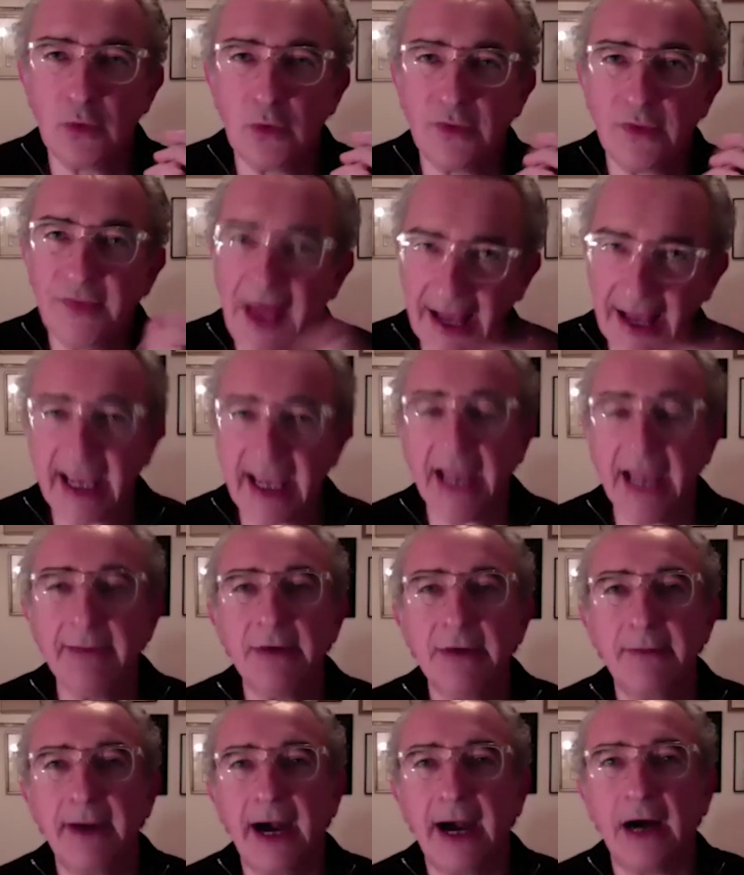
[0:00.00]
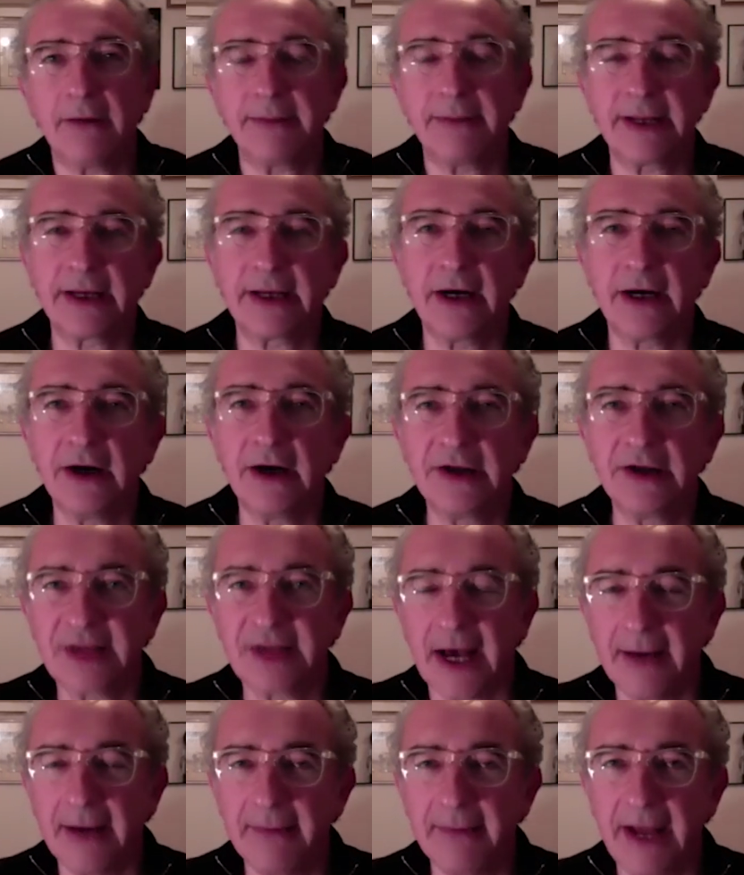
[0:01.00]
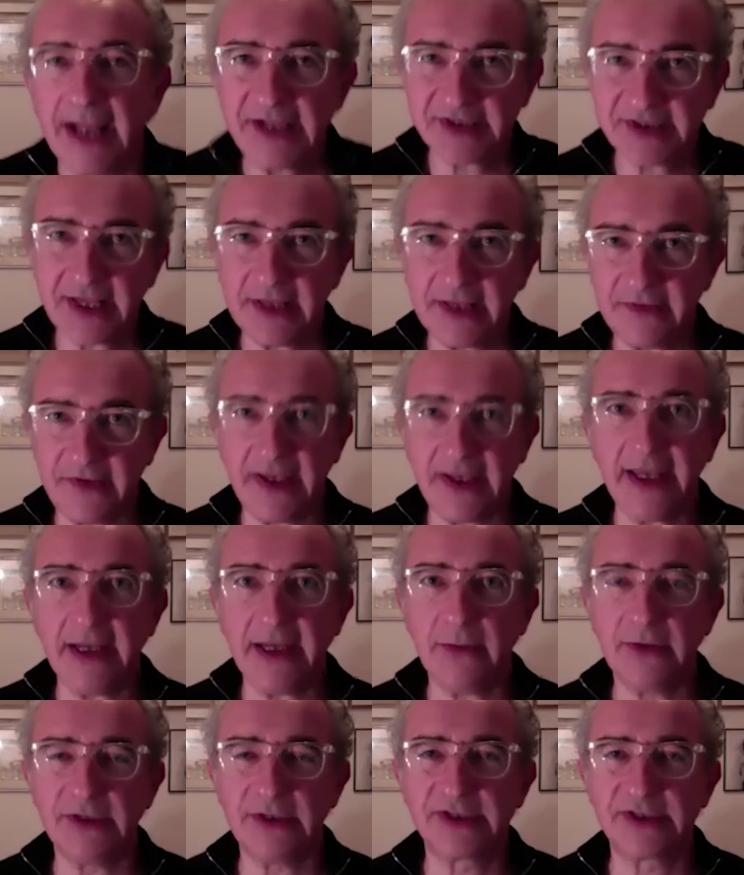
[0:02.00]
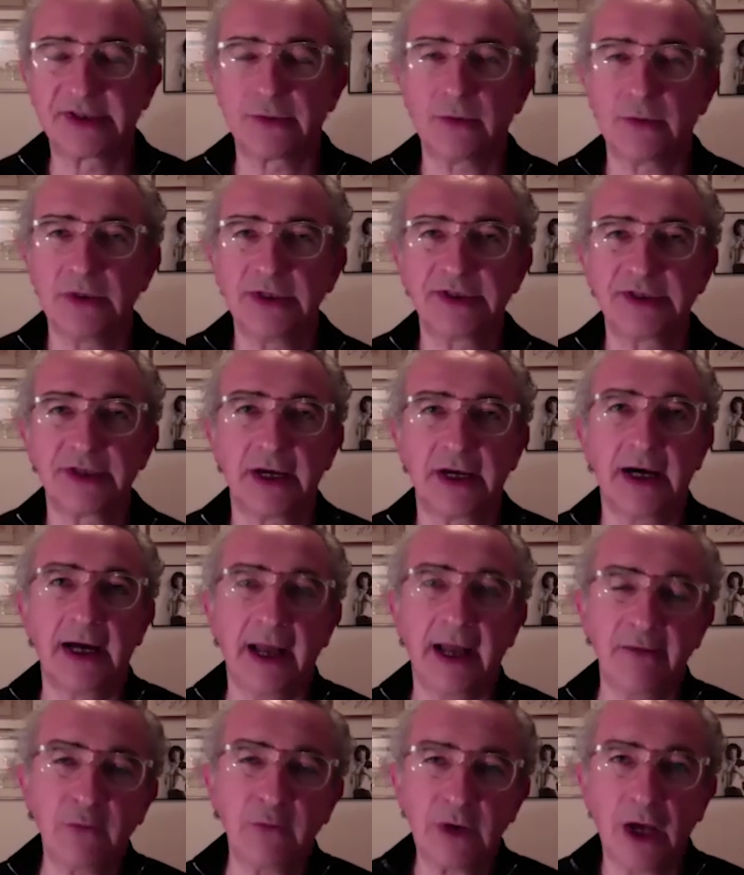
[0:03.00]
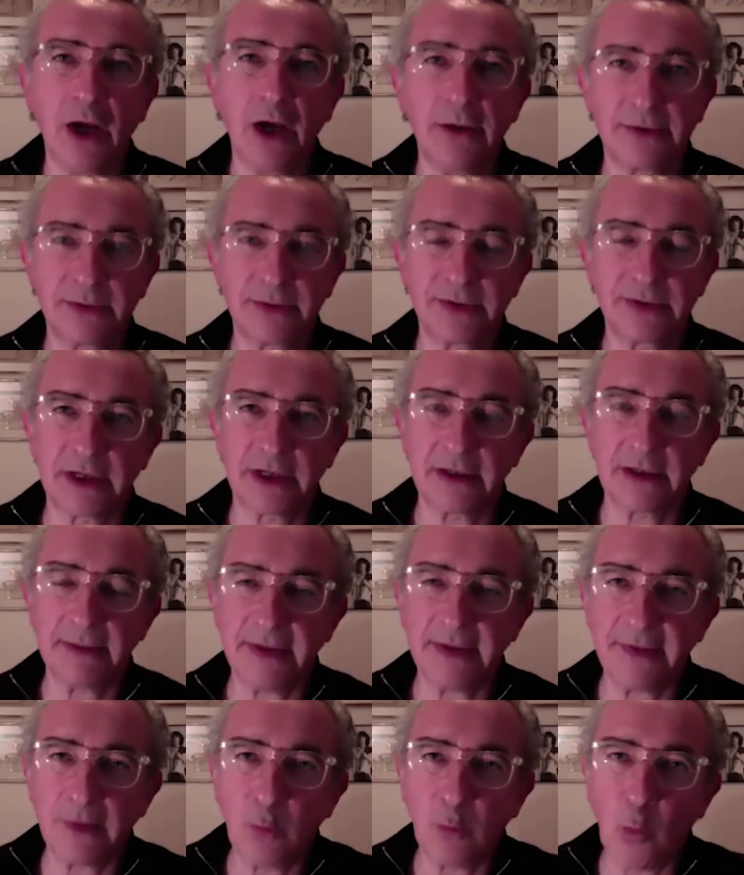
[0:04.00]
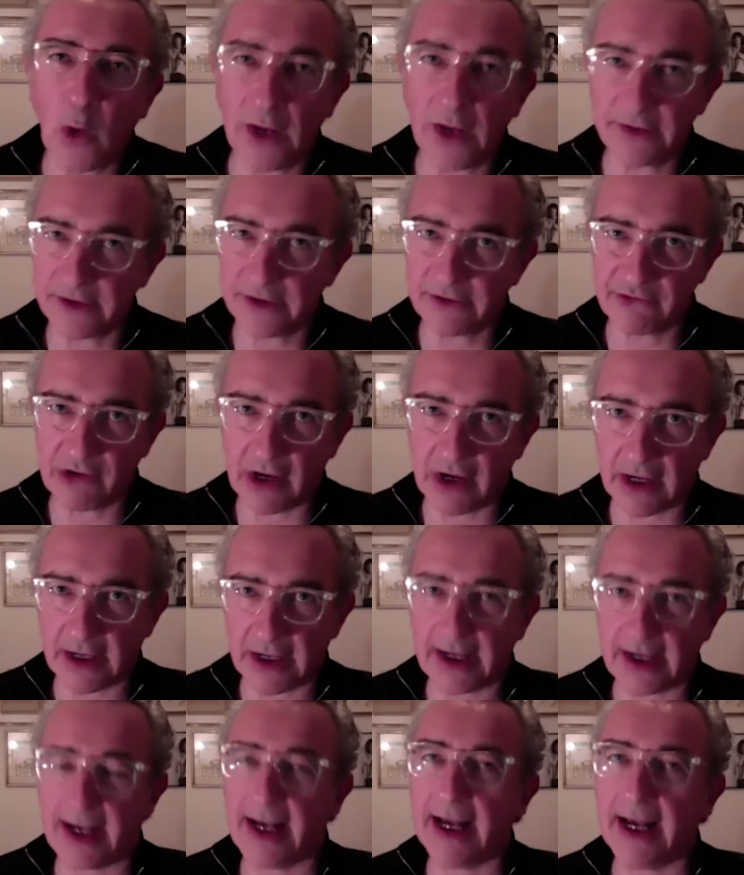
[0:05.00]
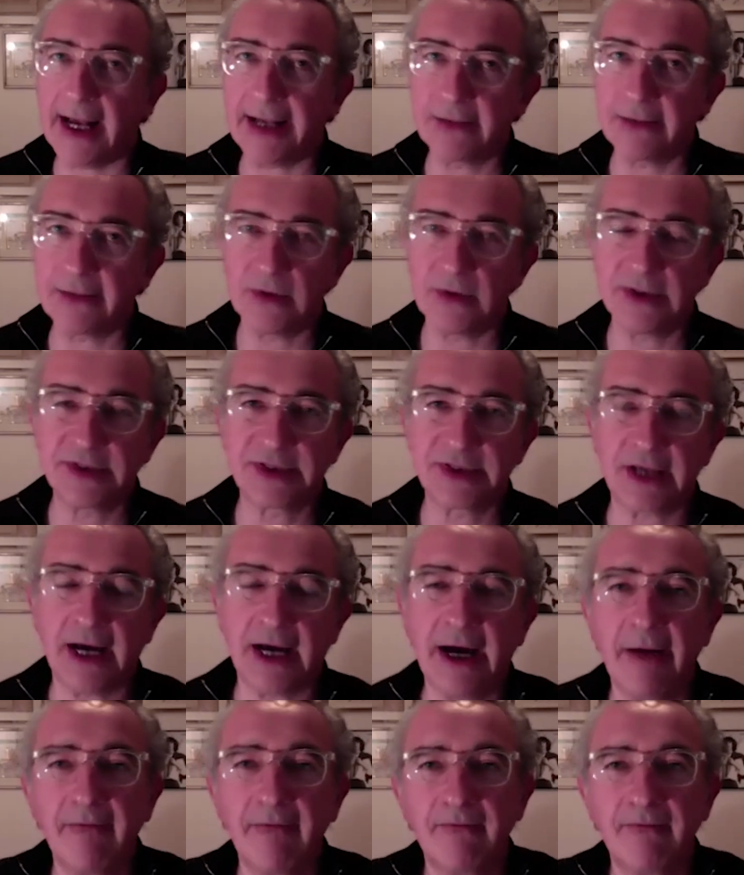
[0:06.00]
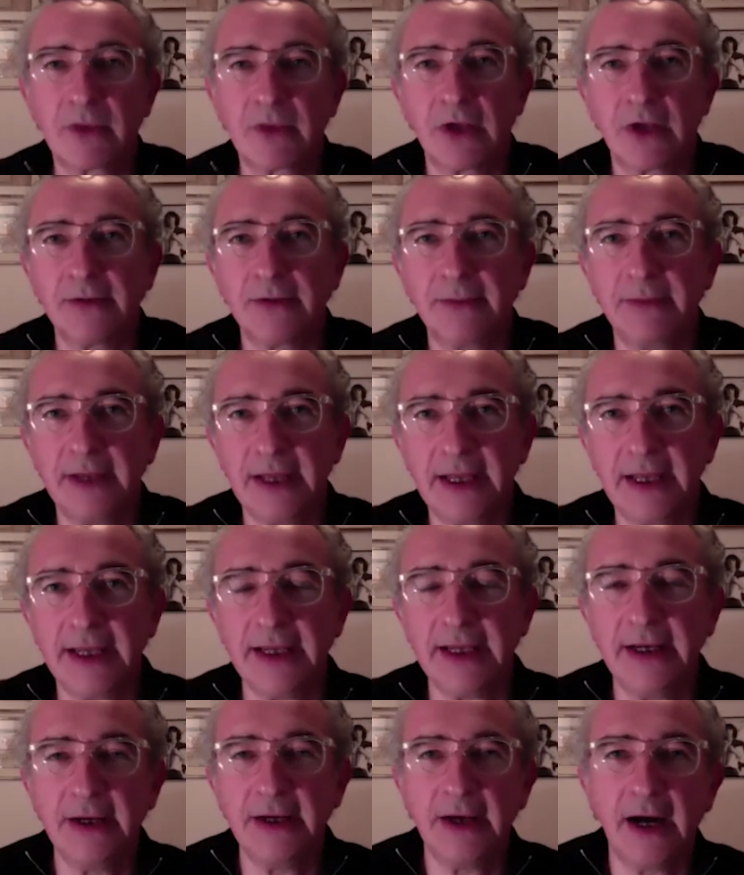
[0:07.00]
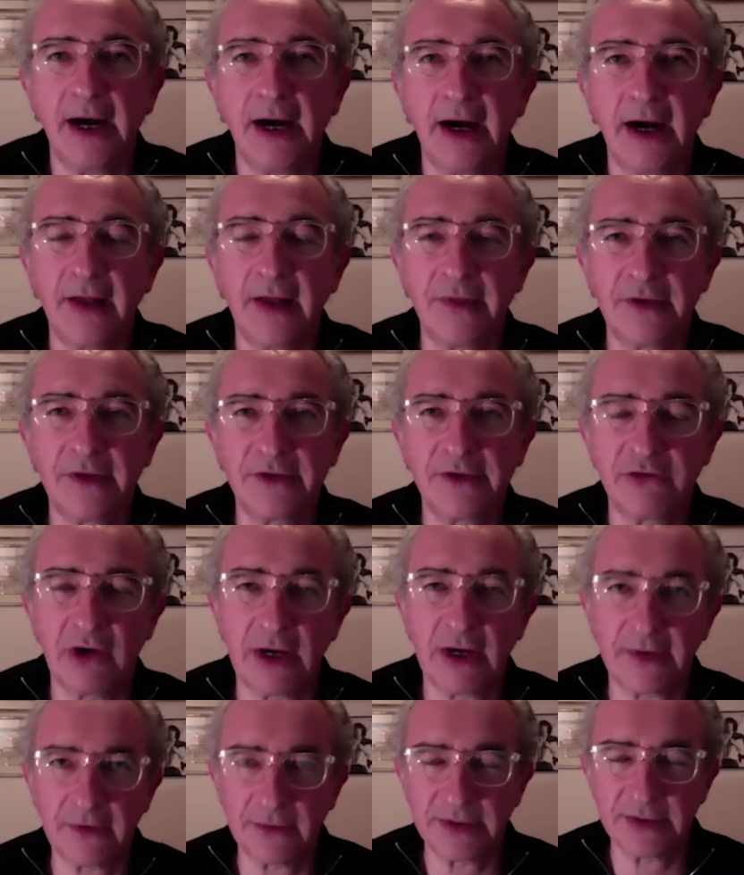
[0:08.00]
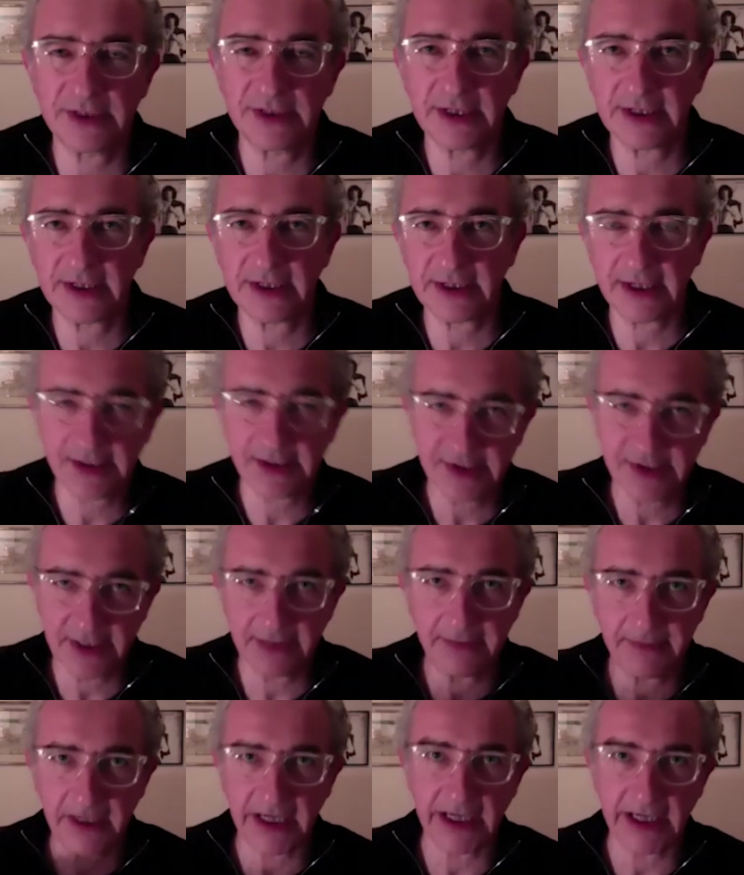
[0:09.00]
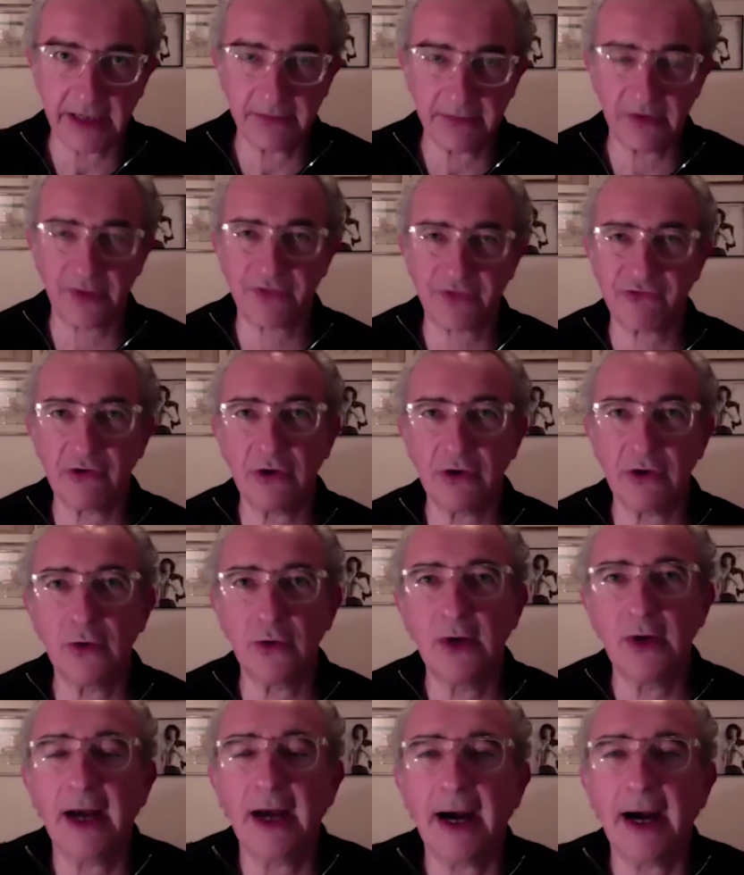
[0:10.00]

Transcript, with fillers: that came about because um, A Z T was, was uh, everyone hoped was going to be the wonder drug, and was um, going to be uh, the drug that was going to kind of see people through.